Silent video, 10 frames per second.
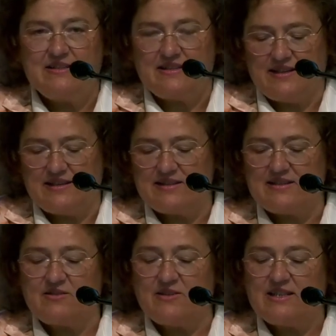that is,
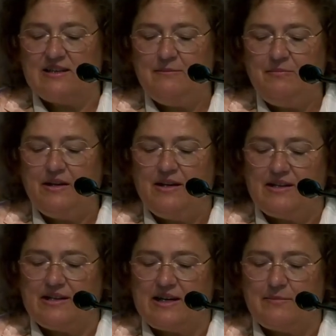people who at the
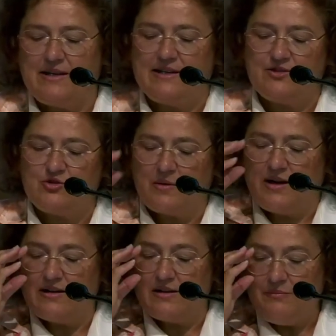biological level are
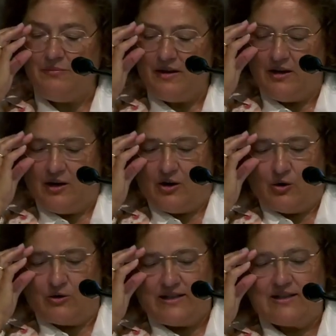born with sexual
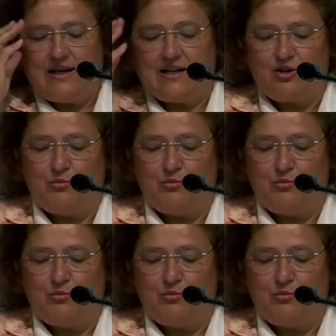indeterminacy,